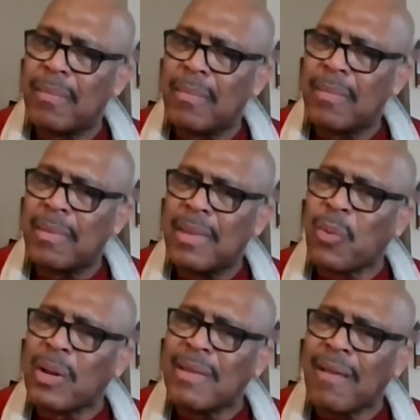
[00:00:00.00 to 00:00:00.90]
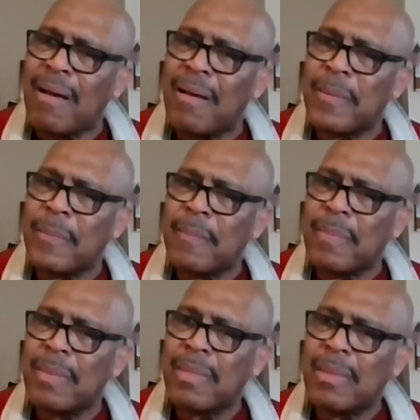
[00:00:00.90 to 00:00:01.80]
That's what he saw.
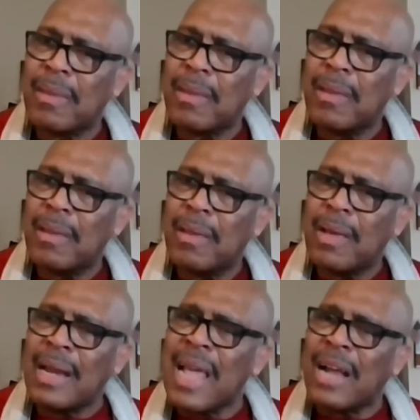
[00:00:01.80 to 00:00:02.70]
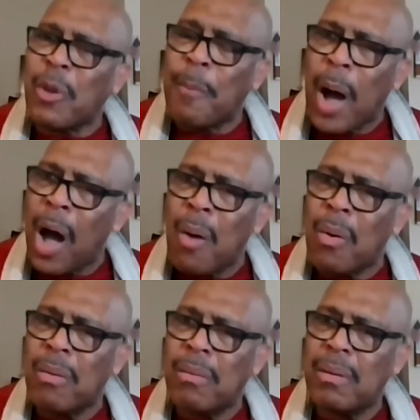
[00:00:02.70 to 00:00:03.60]
And he had to
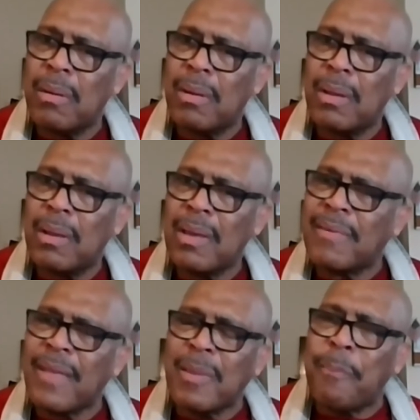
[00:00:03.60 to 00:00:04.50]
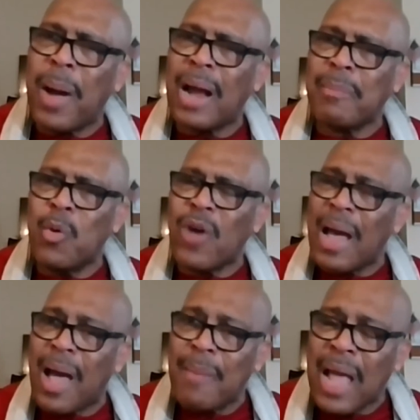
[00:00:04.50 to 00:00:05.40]
bow. He said, depart, move.
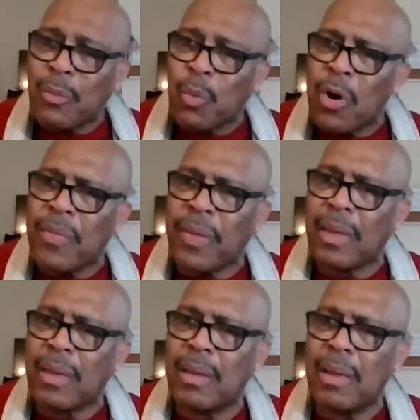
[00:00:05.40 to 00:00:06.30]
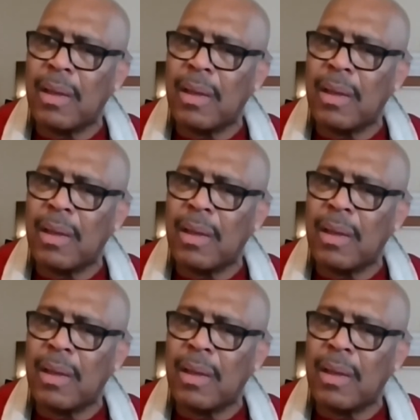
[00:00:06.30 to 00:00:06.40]
I'm not worthy.